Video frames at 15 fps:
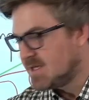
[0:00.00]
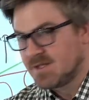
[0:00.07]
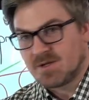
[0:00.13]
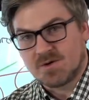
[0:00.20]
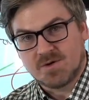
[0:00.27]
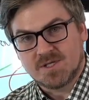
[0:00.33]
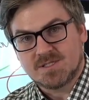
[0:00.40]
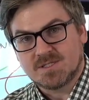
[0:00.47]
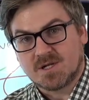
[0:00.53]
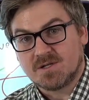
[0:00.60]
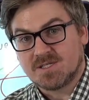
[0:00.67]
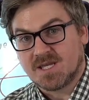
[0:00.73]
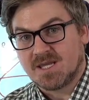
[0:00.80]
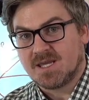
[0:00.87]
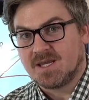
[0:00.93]
they're going to start
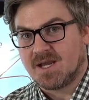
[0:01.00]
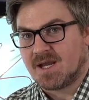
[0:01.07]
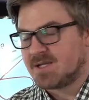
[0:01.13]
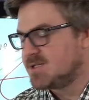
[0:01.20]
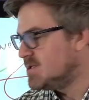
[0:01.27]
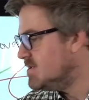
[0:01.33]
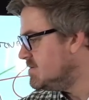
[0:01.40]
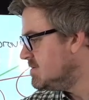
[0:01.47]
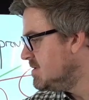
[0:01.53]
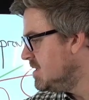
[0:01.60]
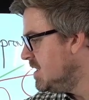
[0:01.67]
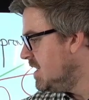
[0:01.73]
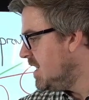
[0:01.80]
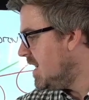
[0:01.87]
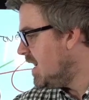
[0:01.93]
taking action,
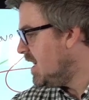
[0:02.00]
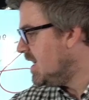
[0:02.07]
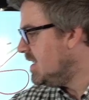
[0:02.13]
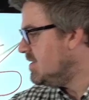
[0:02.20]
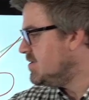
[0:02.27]
and